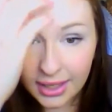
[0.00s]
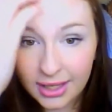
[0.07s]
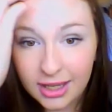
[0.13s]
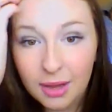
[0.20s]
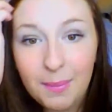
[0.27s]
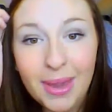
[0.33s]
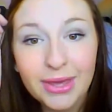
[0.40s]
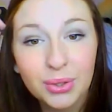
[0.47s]
it
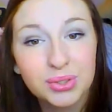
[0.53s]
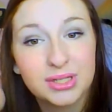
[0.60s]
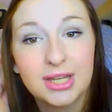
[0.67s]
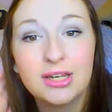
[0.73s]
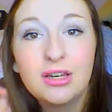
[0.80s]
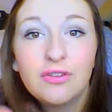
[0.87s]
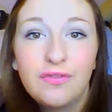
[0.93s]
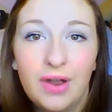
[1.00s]
can make your
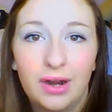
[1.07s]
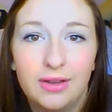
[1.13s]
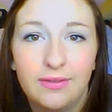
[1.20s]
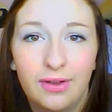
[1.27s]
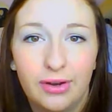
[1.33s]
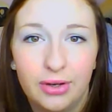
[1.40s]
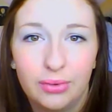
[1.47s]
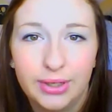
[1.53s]
skin look
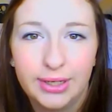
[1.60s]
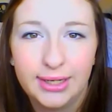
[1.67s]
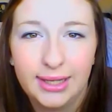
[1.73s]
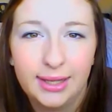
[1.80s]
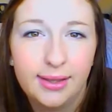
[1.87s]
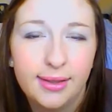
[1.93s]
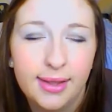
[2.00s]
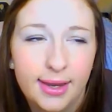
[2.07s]
very
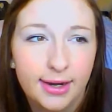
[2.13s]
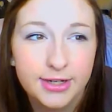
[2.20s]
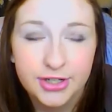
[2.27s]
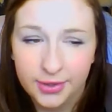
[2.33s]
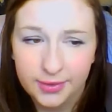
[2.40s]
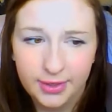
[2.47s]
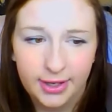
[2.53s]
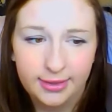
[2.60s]
oily, and I
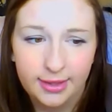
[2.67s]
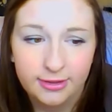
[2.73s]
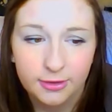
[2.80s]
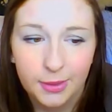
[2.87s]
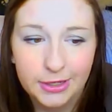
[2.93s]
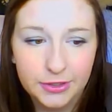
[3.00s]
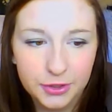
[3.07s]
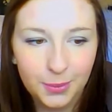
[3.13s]
don't like that,
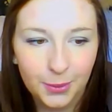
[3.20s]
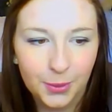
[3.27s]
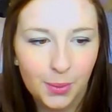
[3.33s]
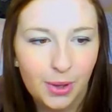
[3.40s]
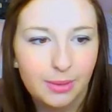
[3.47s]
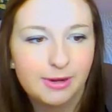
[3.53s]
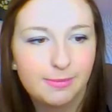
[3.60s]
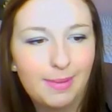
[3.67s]
so I do put
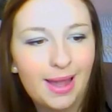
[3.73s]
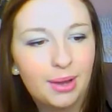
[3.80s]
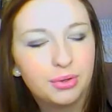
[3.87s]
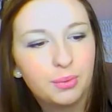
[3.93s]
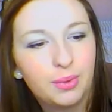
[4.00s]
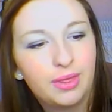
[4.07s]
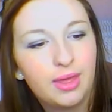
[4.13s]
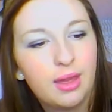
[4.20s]
on quite a bit of
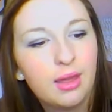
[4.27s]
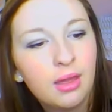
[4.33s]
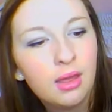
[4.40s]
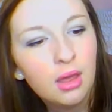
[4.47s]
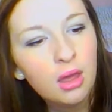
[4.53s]
powder with it.